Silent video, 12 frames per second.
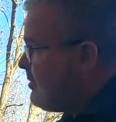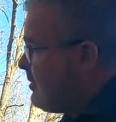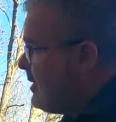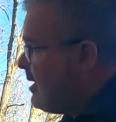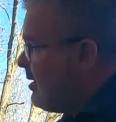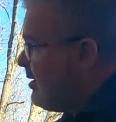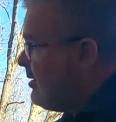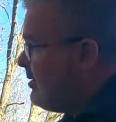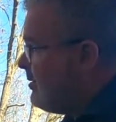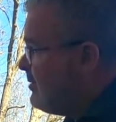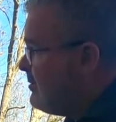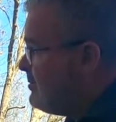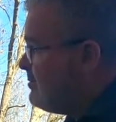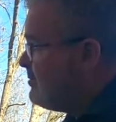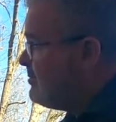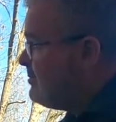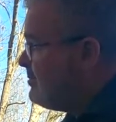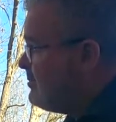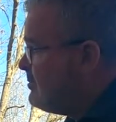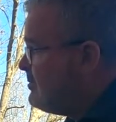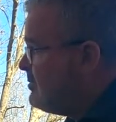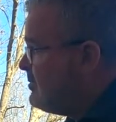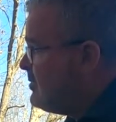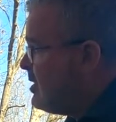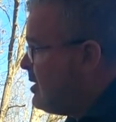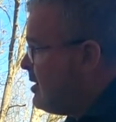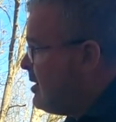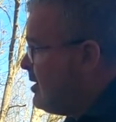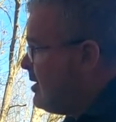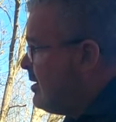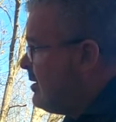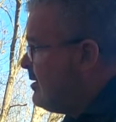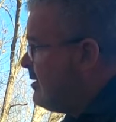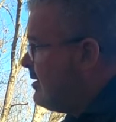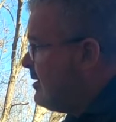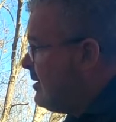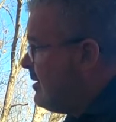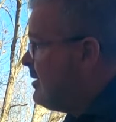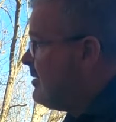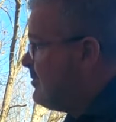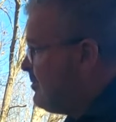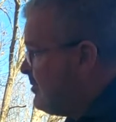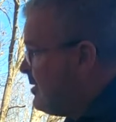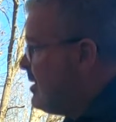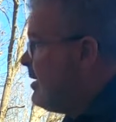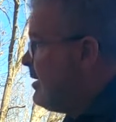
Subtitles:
It's a good question. I guess it depends on where they are in their